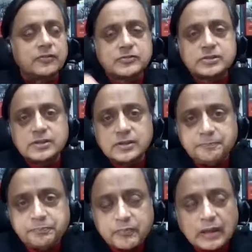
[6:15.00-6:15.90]
lifted,
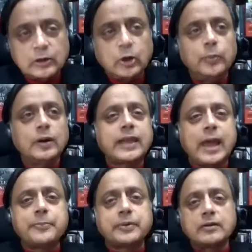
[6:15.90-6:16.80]
global
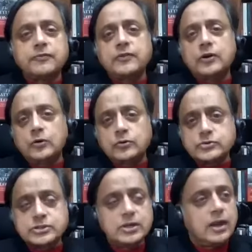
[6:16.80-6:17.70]
capital
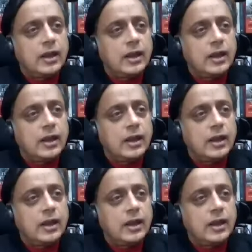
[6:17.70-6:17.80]
flows,